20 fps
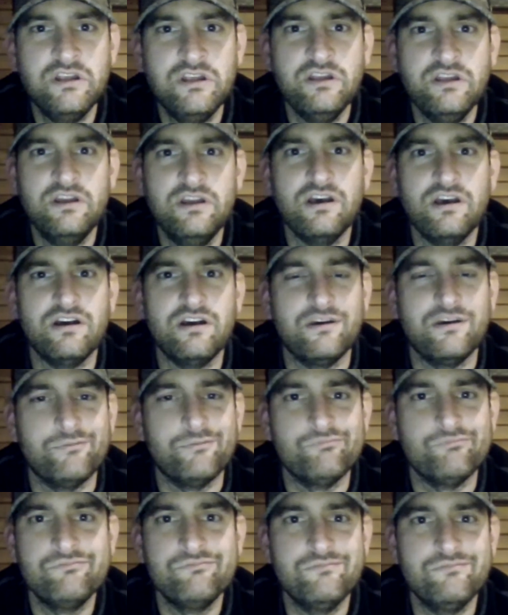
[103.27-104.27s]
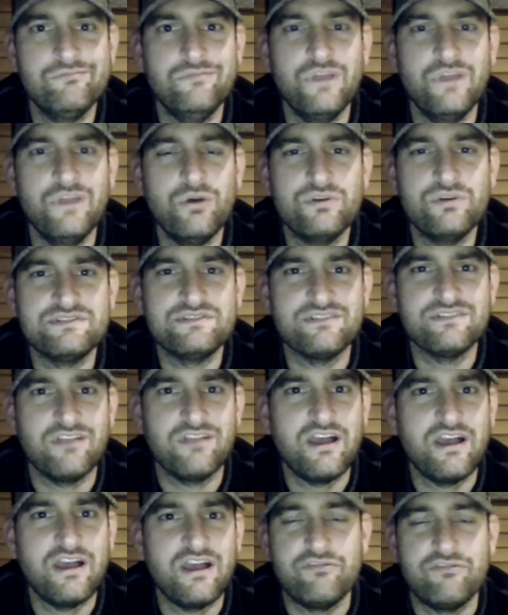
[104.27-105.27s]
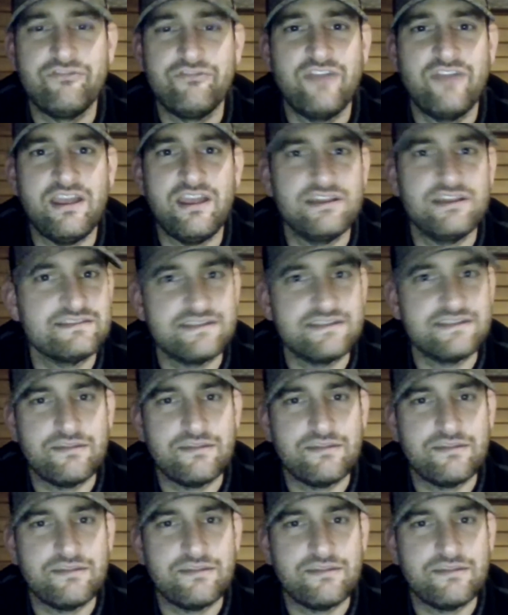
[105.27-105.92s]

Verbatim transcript: Um, no one's allowed fans in